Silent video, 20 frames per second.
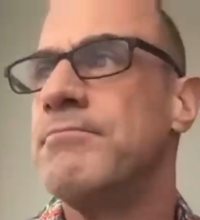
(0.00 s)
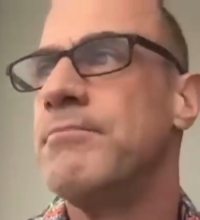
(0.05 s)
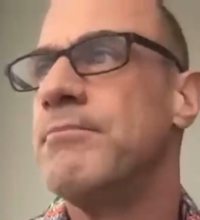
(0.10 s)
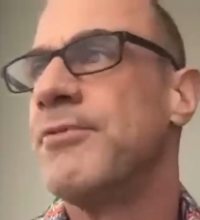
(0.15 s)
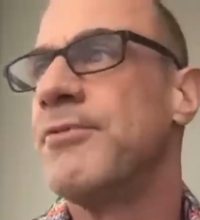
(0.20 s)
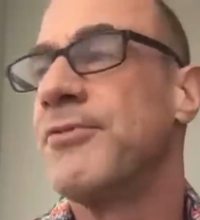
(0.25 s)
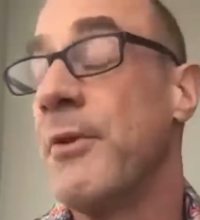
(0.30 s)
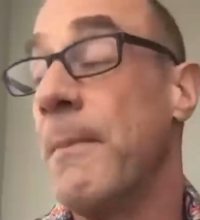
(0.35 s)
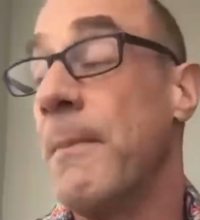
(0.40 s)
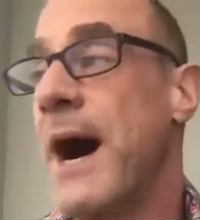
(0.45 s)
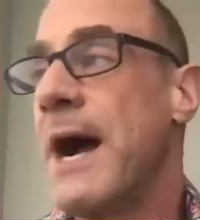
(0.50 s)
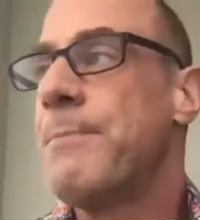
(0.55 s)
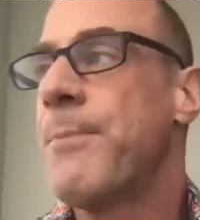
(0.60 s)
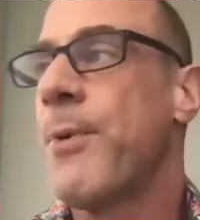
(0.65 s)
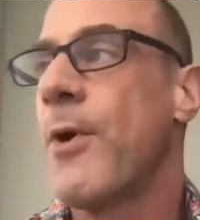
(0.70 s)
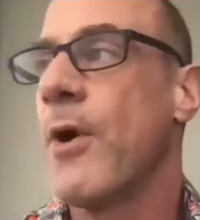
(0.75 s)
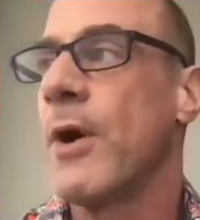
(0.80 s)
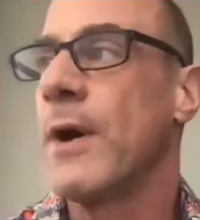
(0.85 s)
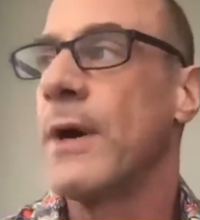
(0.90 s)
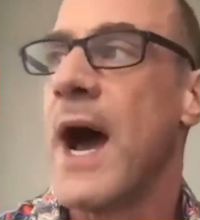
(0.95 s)
for my
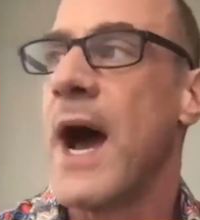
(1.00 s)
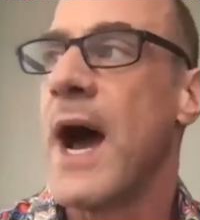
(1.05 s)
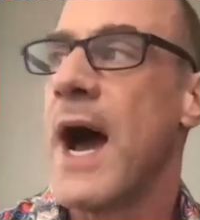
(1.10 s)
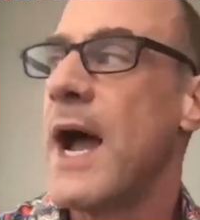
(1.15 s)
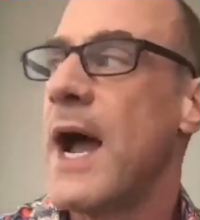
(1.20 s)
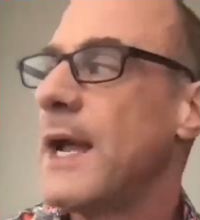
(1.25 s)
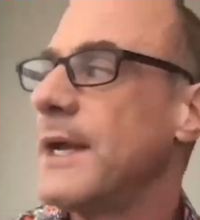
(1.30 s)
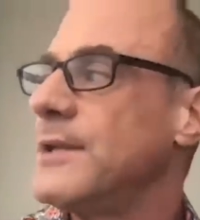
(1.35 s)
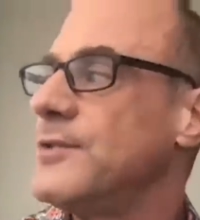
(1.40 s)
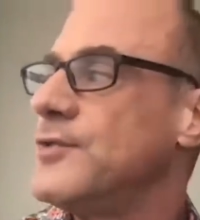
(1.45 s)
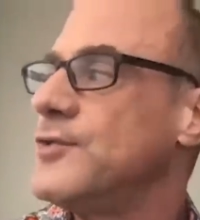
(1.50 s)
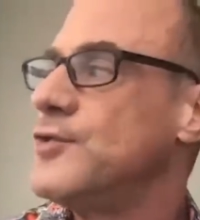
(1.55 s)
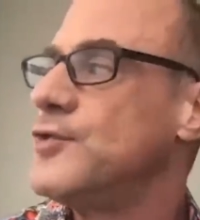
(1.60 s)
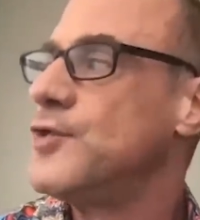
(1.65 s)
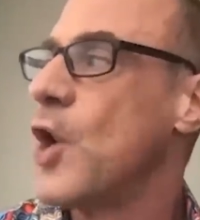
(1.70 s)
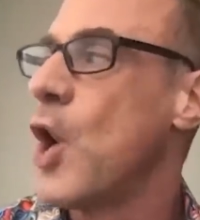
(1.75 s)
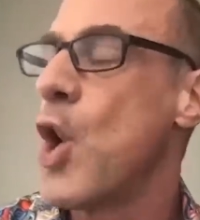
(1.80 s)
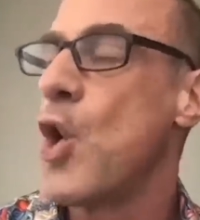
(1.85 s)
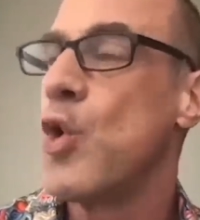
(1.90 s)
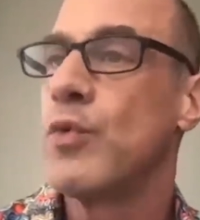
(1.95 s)
part, I
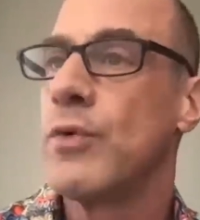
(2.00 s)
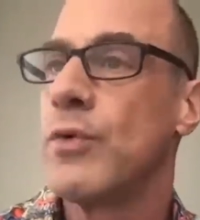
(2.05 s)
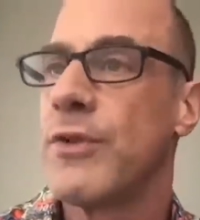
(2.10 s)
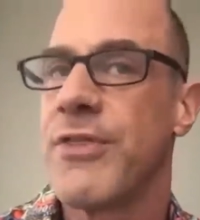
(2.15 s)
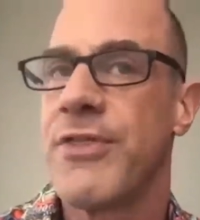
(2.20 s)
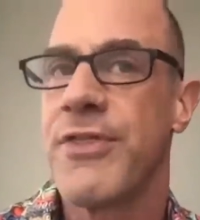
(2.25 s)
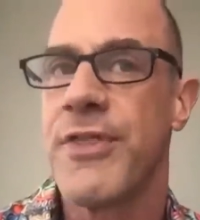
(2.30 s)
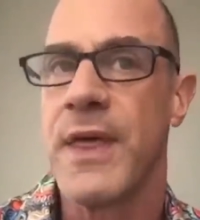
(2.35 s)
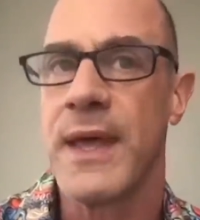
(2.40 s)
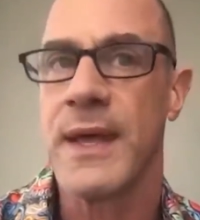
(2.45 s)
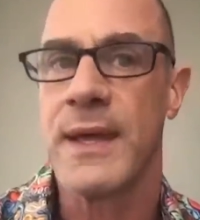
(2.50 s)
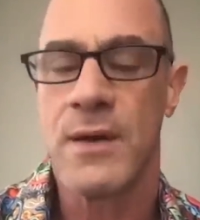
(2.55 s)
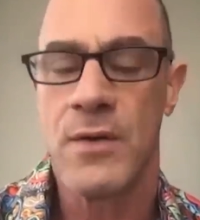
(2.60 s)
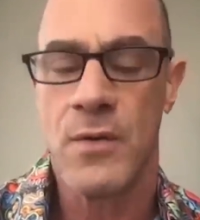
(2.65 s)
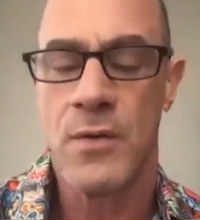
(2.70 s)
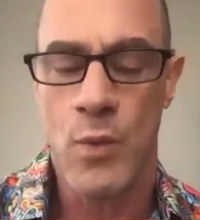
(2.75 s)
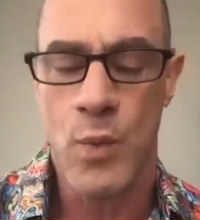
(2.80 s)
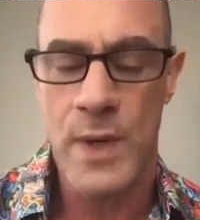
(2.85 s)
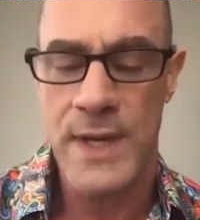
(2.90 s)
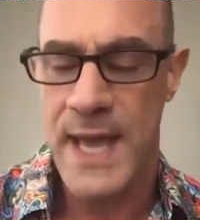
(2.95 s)
don't think
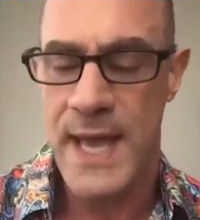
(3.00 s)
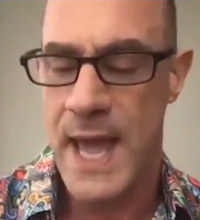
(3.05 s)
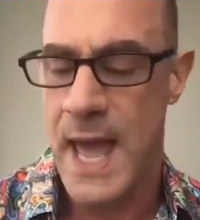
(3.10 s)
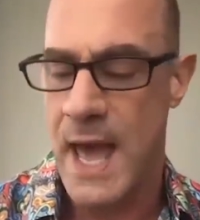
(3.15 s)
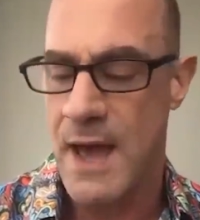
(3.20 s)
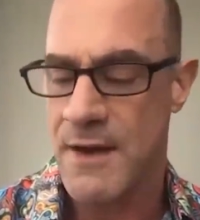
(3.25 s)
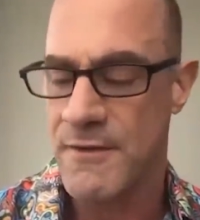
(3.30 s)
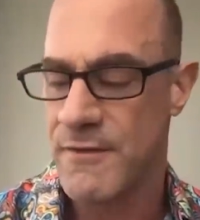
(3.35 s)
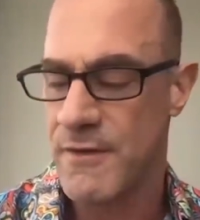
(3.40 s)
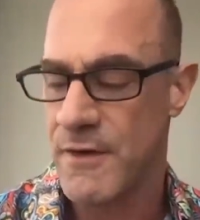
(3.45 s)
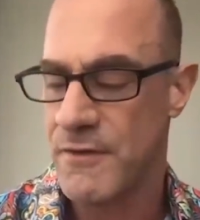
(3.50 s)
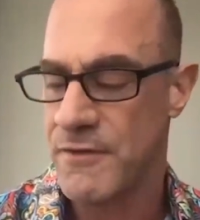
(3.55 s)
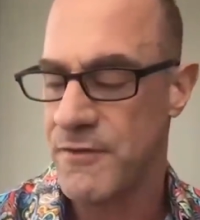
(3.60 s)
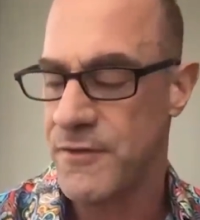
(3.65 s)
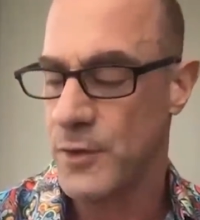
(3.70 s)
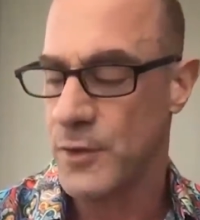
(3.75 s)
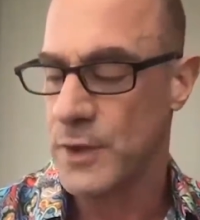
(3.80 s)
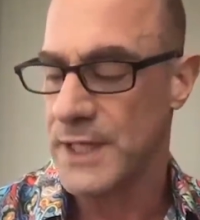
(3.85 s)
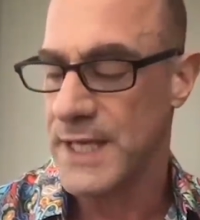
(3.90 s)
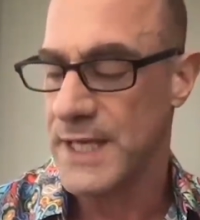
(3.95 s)
we have
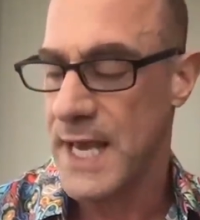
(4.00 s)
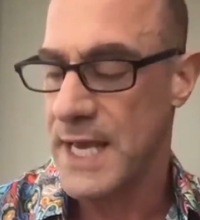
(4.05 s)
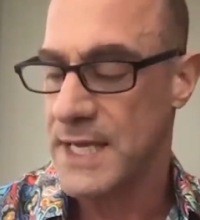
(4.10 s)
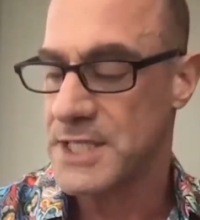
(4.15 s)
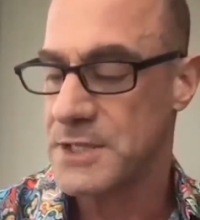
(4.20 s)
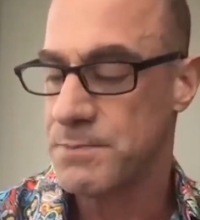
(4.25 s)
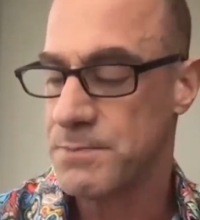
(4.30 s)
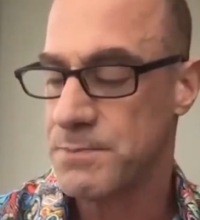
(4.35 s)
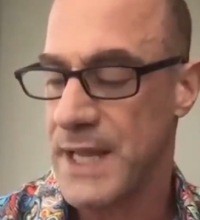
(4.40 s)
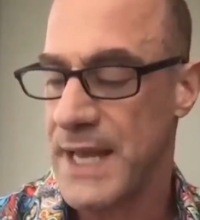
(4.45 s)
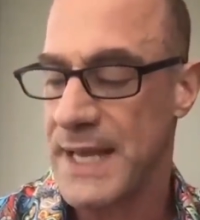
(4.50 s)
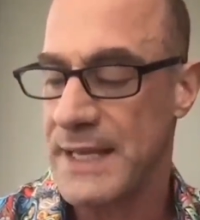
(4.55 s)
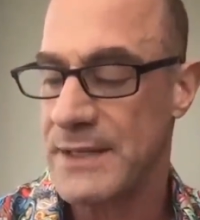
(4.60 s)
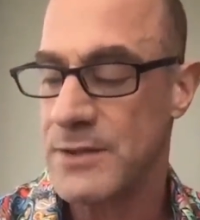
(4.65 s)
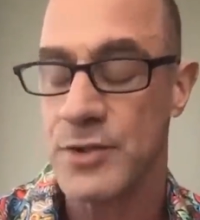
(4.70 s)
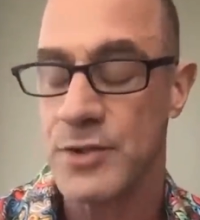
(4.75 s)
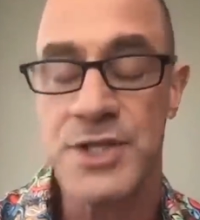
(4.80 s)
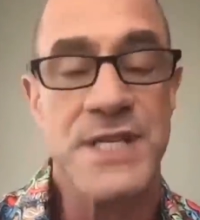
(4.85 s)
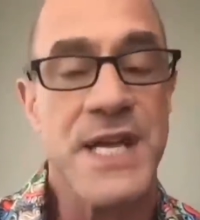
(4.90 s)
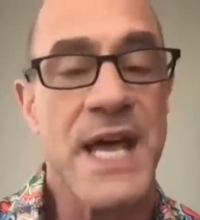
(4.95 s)
fully explained
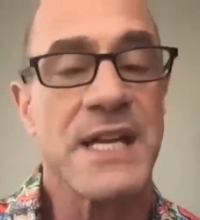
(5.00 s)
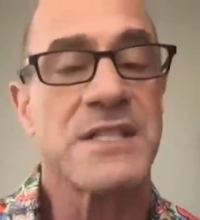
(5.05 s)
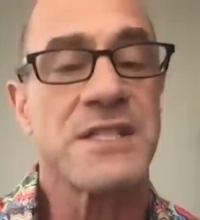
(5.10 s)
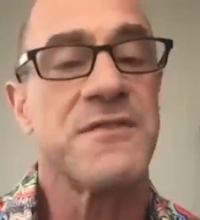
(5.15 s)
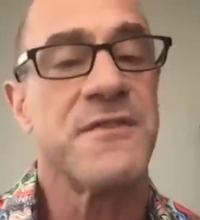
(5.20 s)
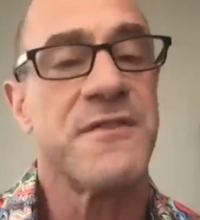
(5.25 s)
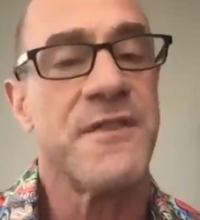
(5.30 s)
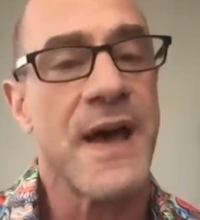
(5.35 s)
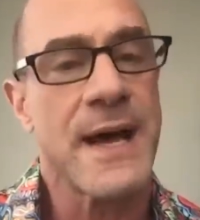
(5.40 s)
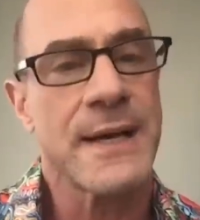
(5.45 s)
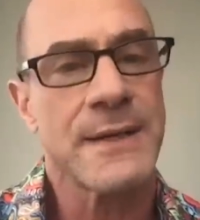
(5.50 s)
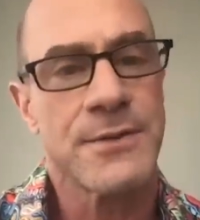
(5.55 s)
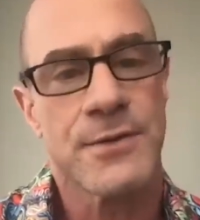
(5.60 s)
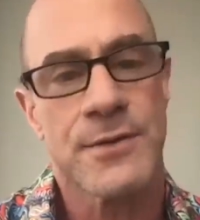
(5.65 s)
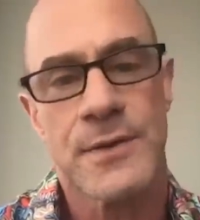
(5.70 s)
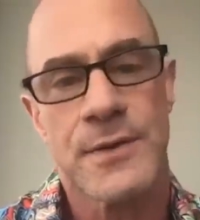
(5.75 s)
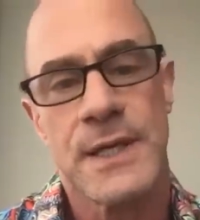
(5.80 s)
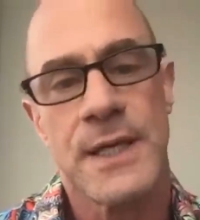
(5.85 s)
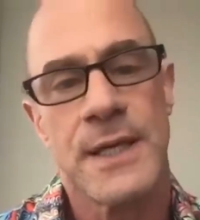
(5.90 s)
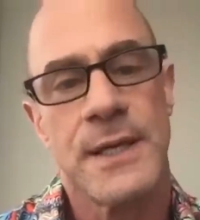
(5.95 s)
or
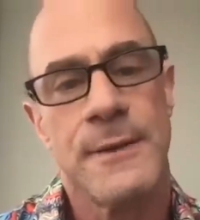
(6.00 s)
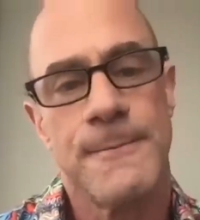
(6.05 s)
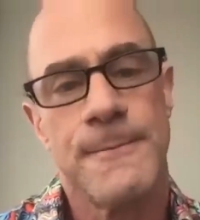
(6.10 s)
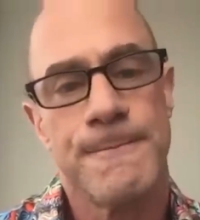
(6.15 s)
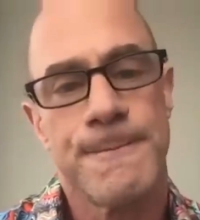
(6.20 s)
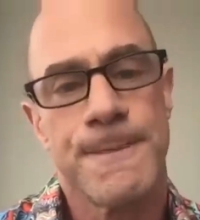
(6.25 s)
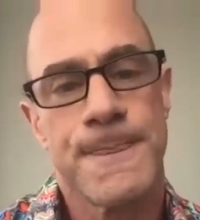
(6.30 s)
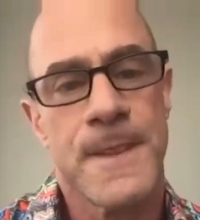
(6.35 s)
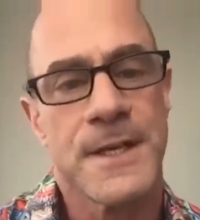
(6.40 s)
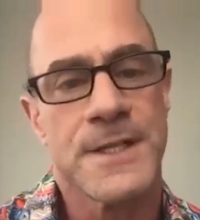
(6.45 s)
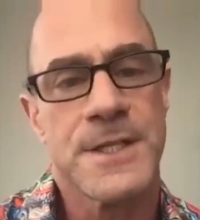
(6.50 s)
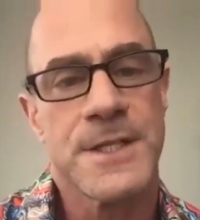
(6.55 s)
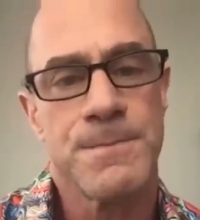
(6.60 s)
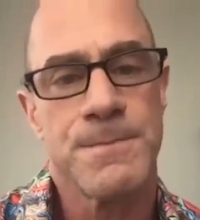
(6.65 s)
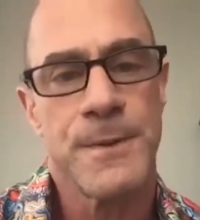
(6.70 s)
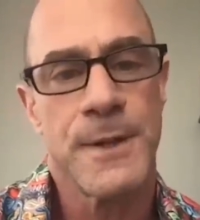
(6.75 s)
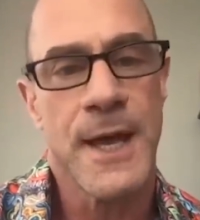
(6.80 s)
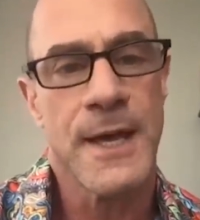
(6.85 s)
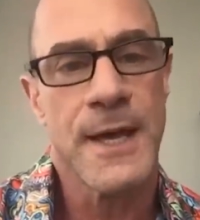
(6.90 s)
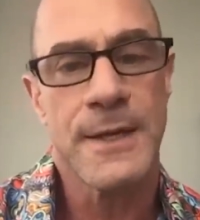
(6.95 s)
satisfactorily
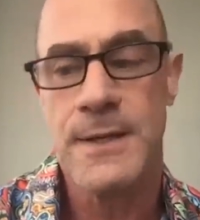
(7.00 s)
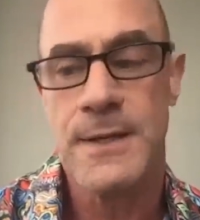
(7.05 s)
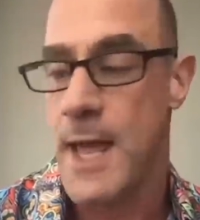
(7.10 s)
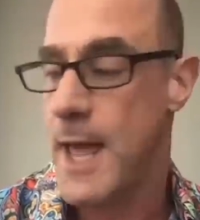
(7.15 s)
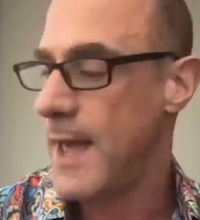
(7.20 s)
explained.